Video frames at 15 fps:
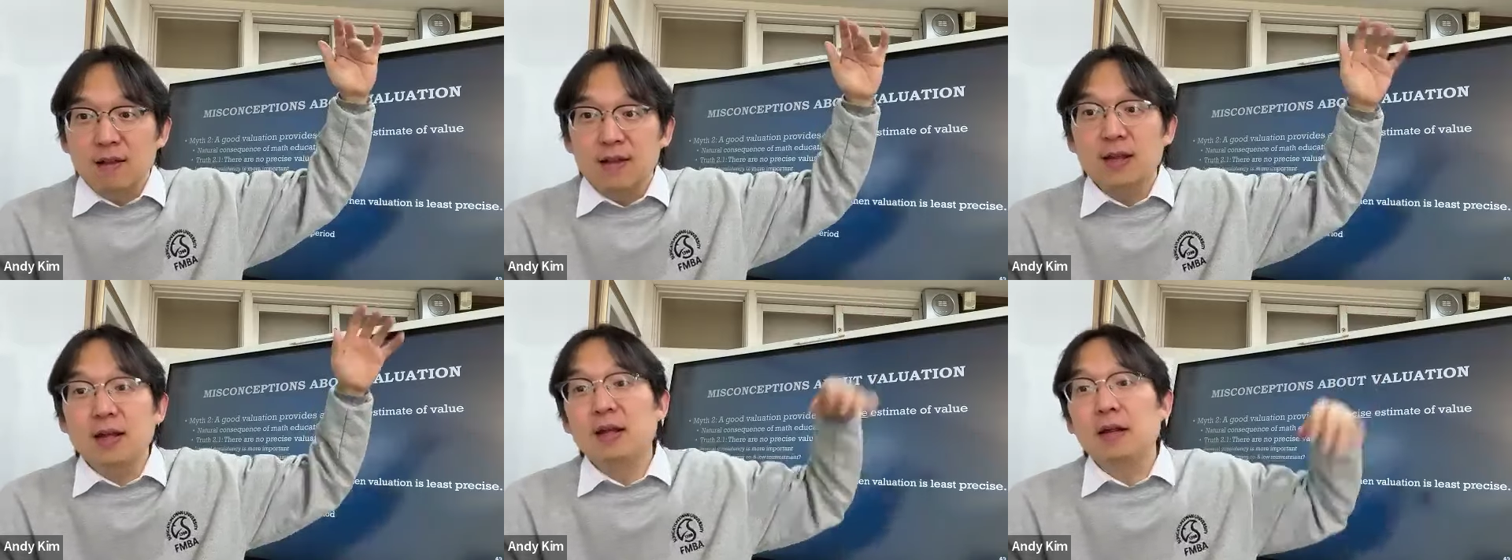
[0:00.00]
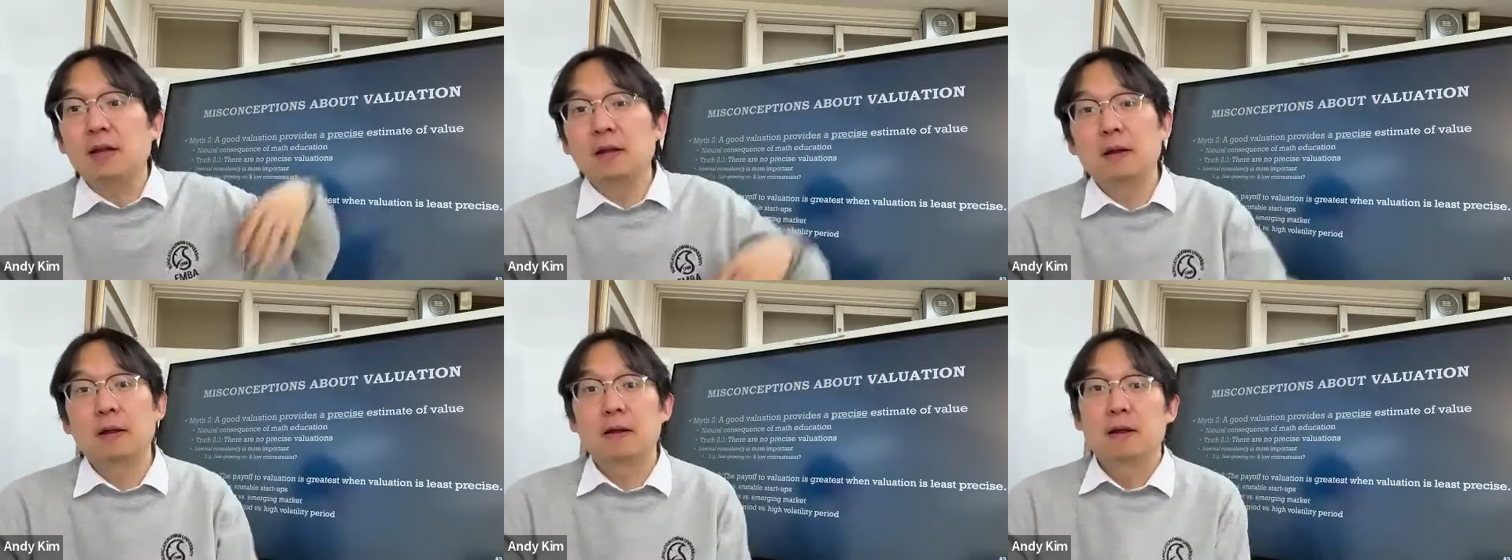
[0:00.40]

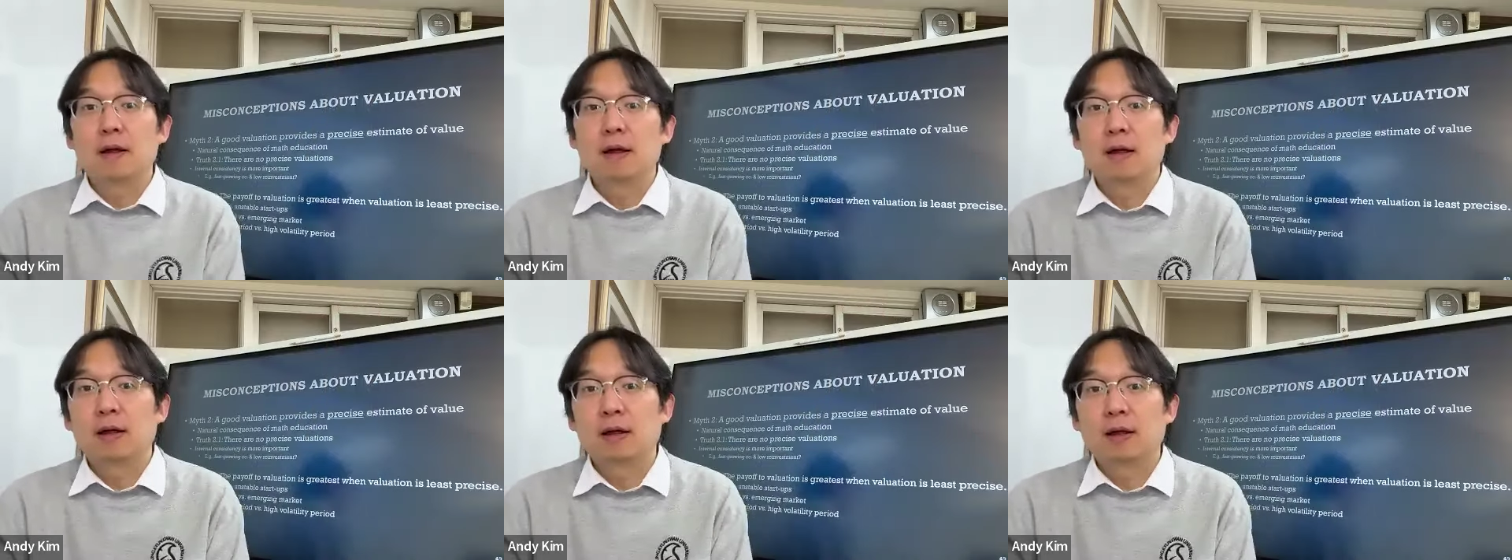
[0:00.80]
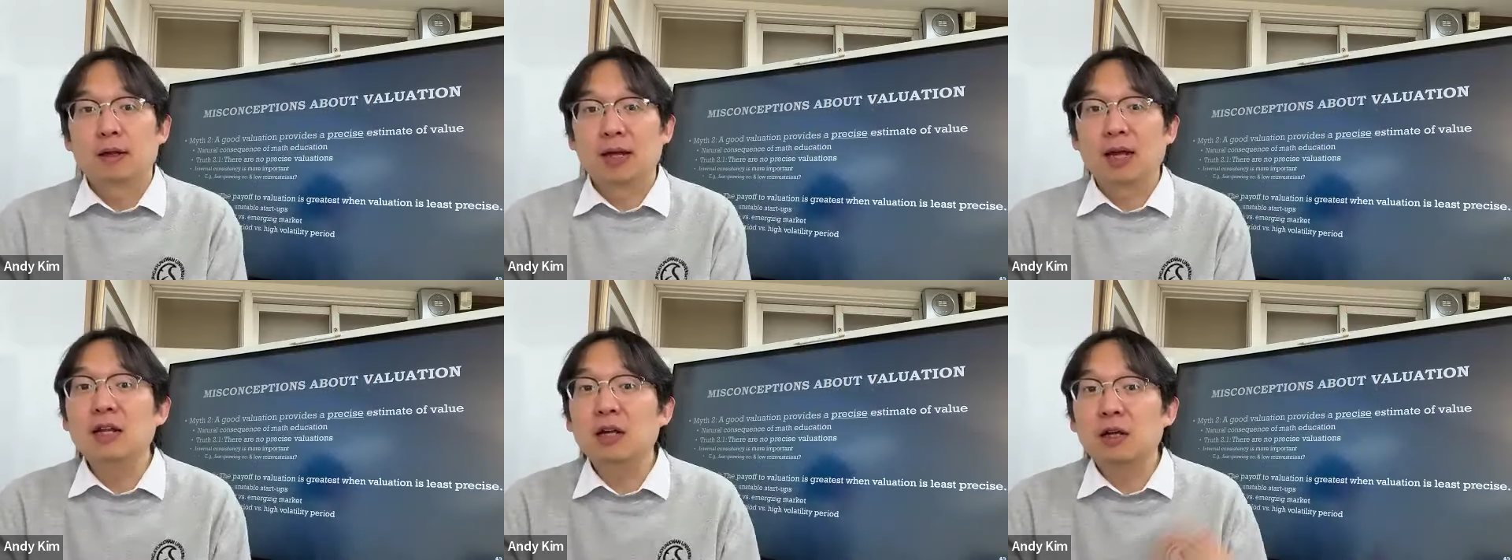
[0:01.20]
then
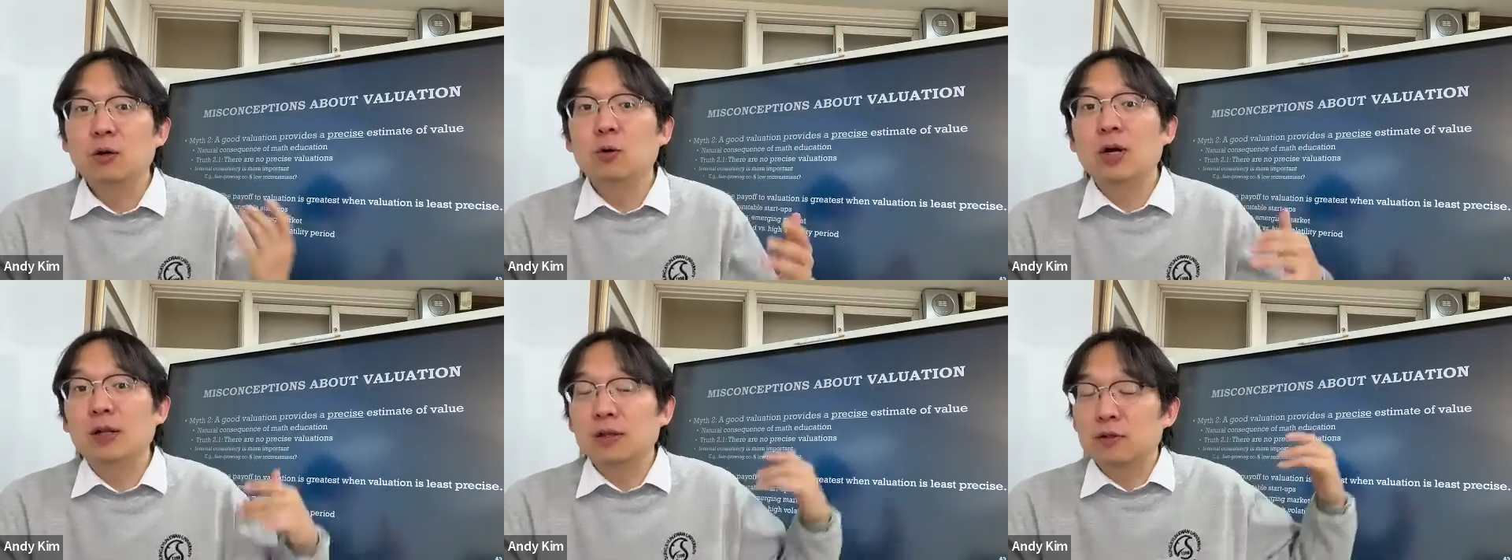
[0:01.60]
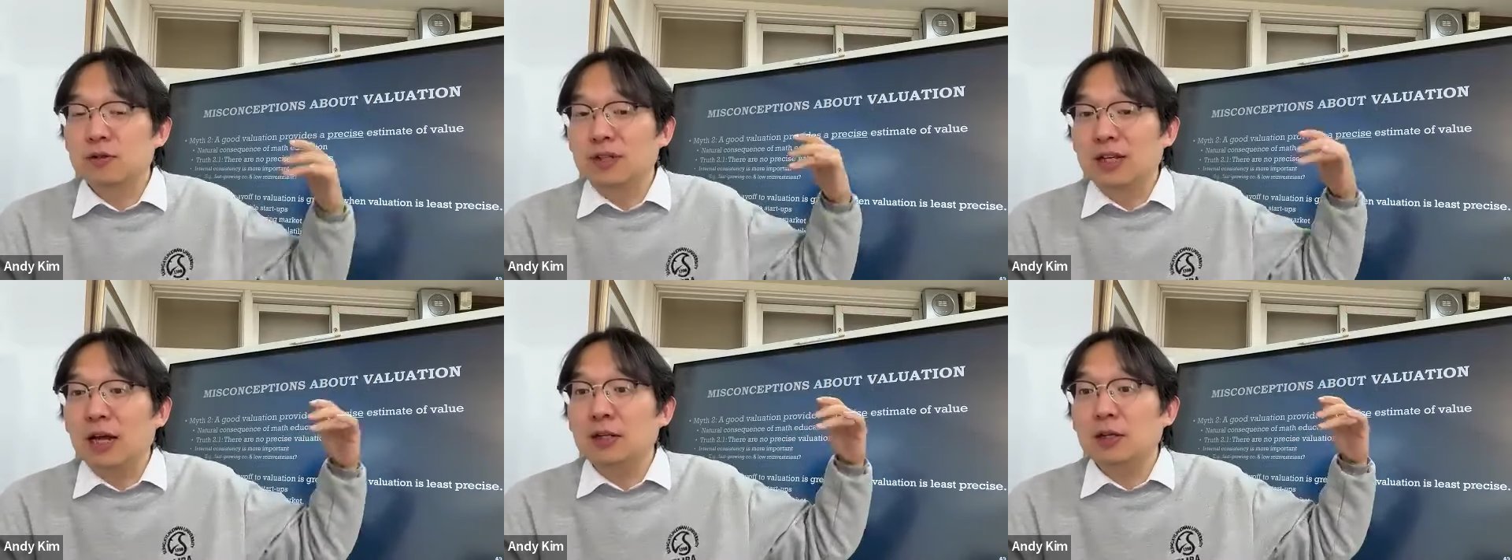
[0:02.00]
can it go
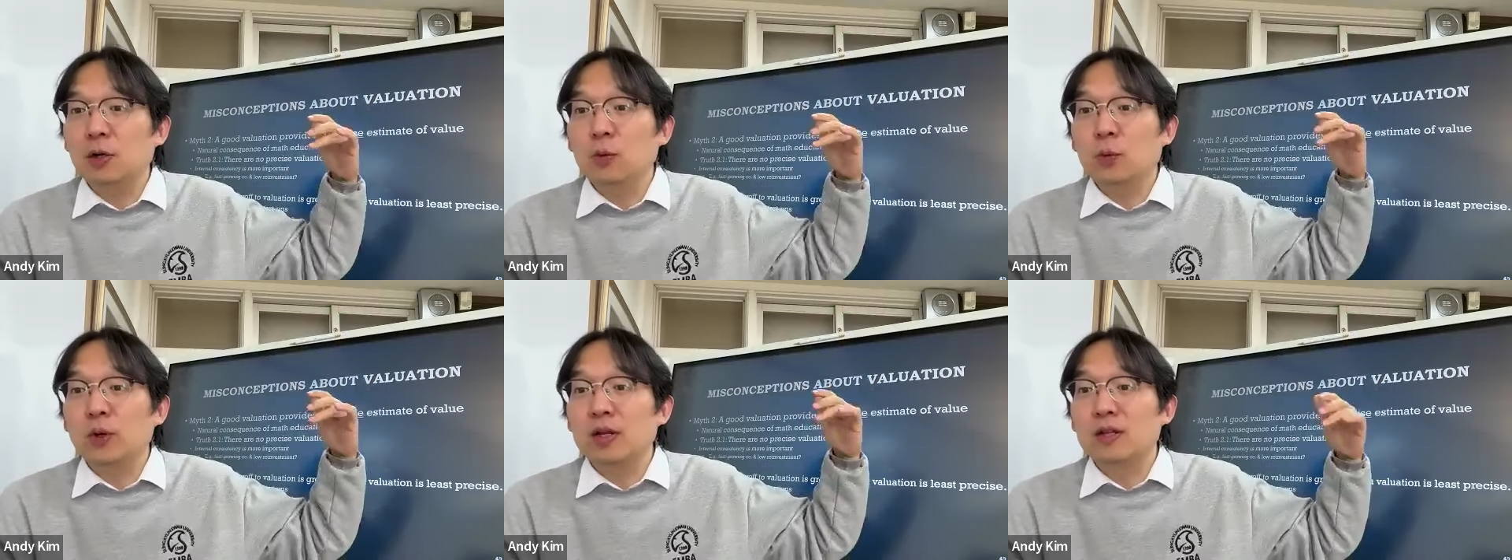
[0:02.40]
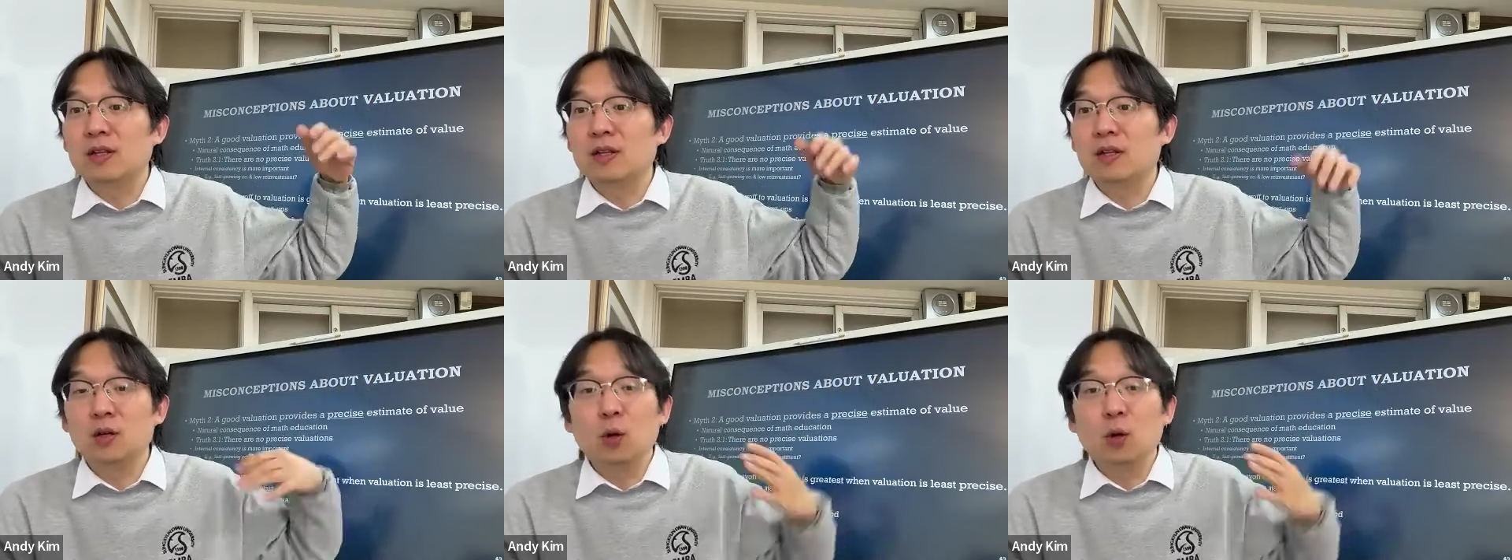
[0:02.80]
together
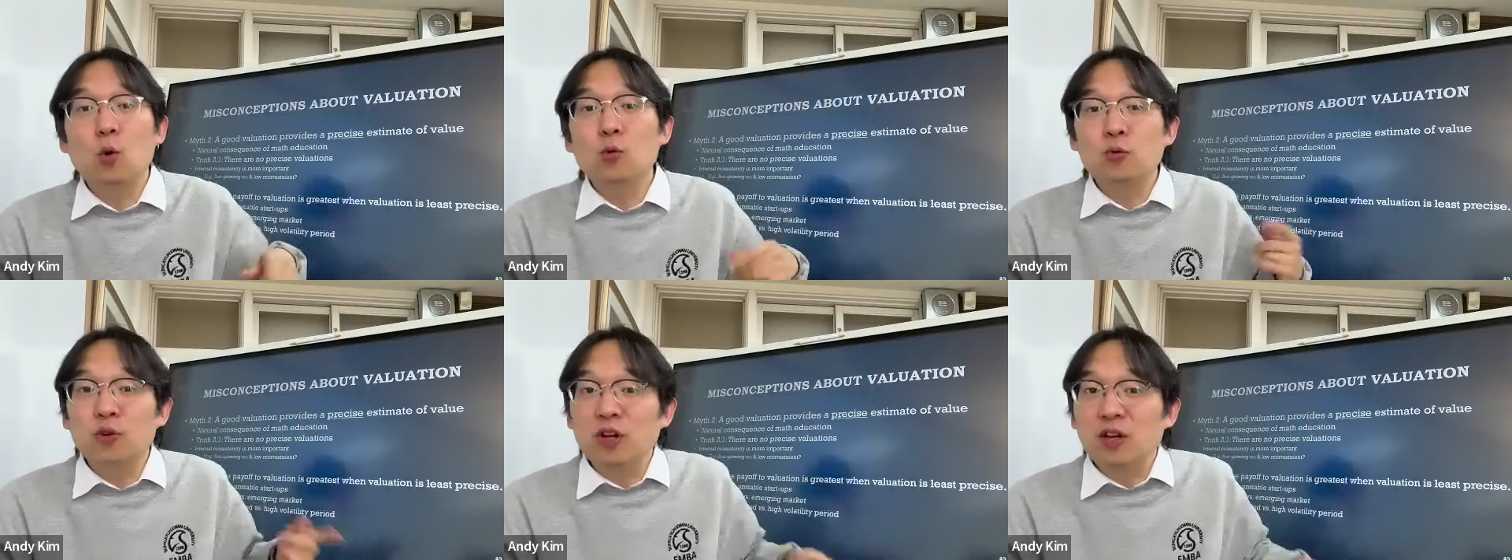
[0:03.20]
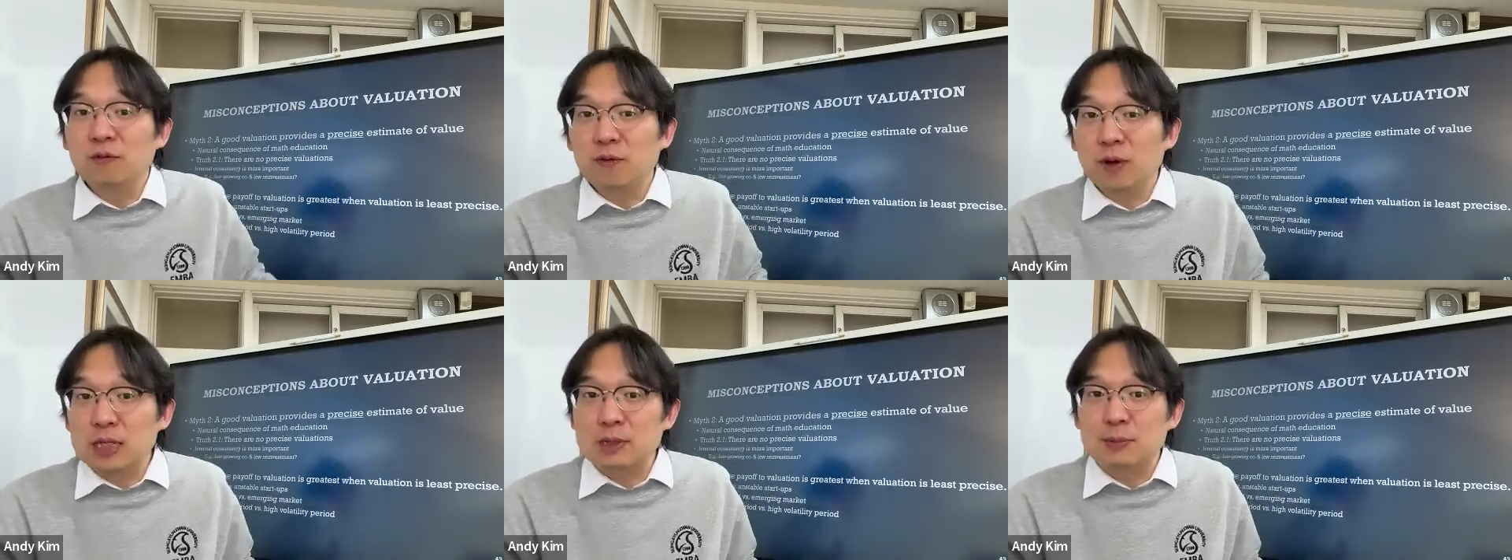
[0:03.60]
with low
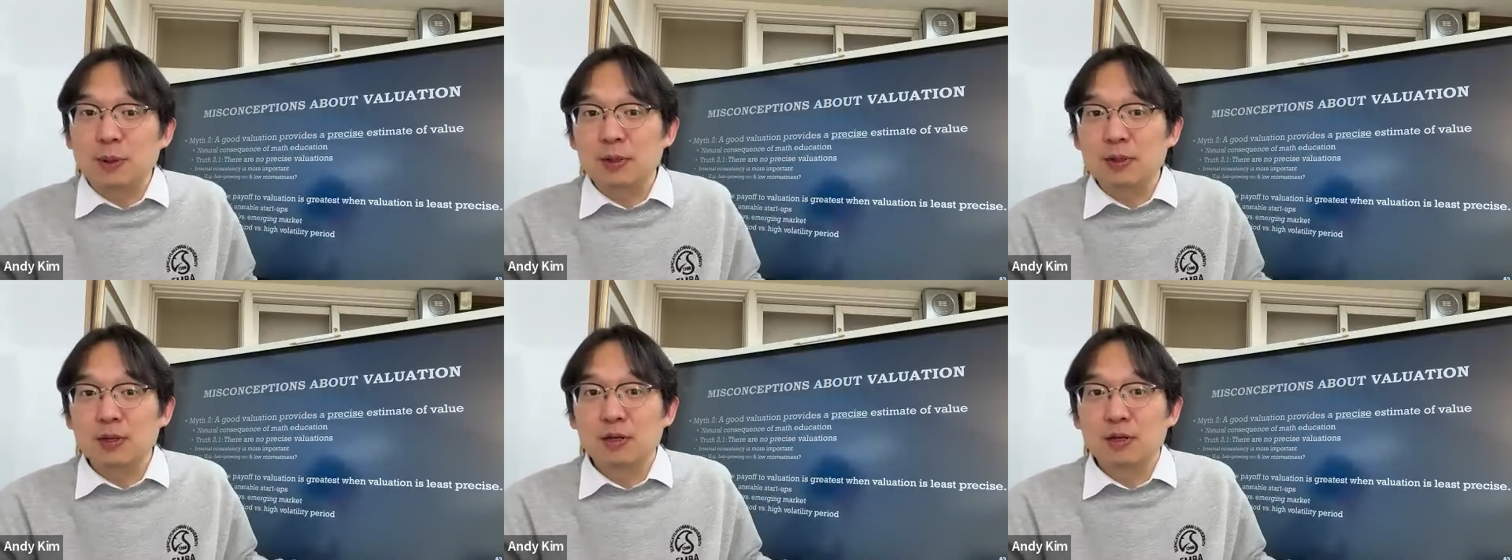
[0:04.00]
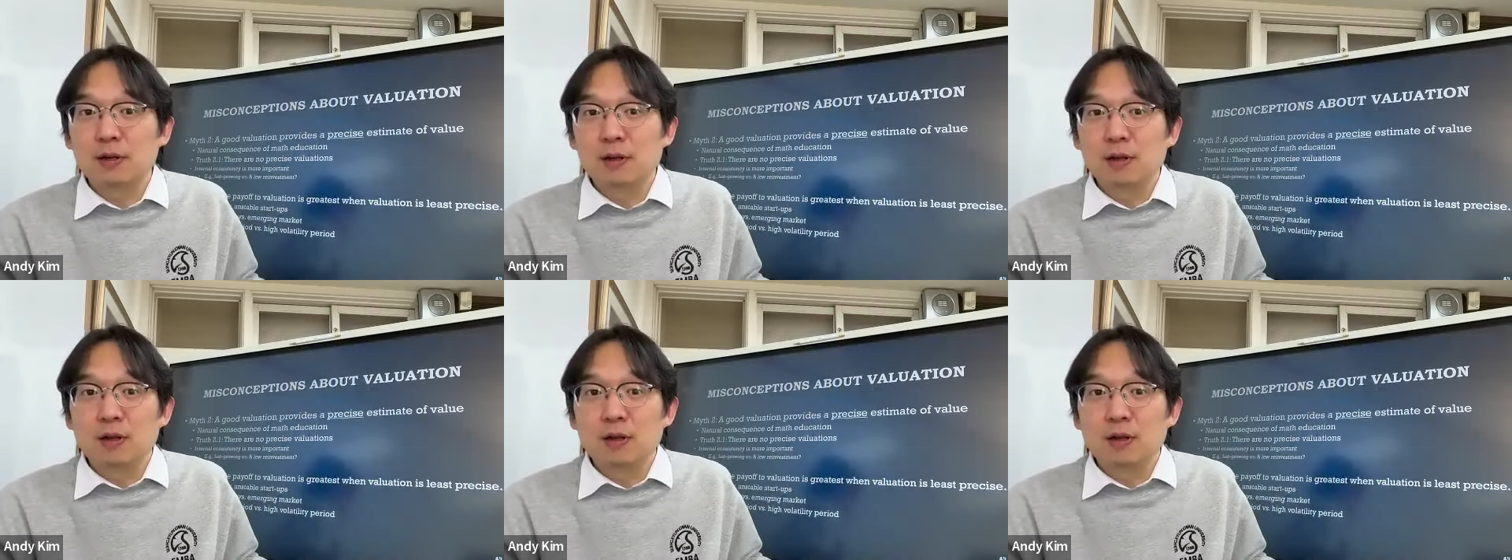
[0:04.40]
reinvestment?